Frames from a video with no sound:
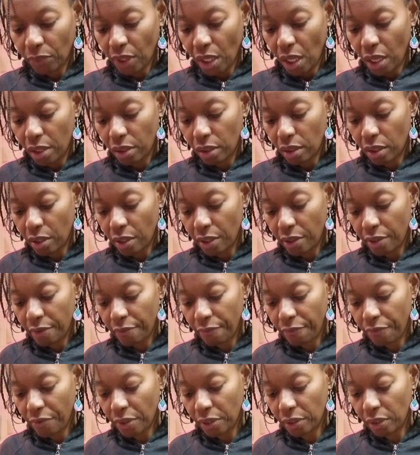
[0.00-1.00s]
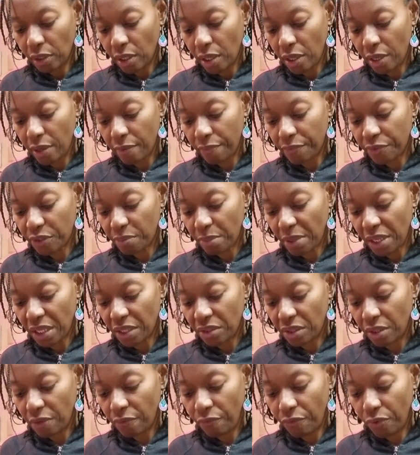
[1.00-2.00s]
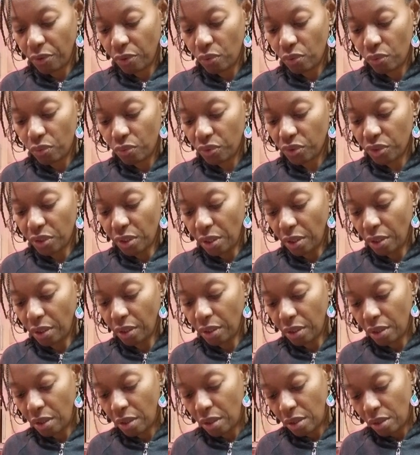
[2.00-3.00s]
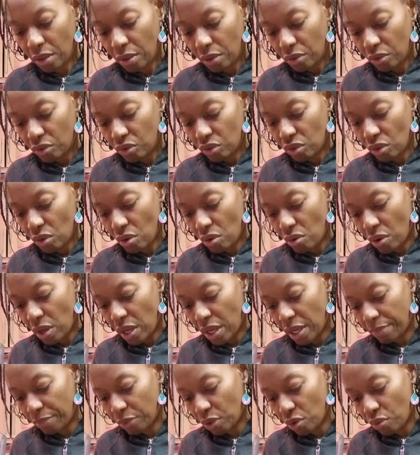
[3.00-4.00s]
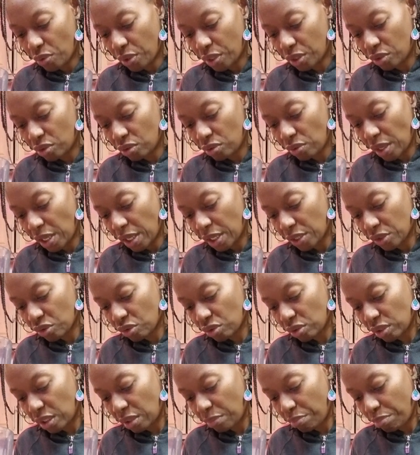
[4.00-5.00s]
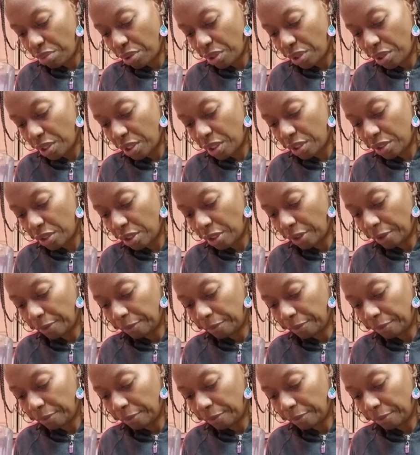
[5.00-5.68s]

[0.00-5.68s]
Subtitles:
I love spicy foods. So I'm going to actually put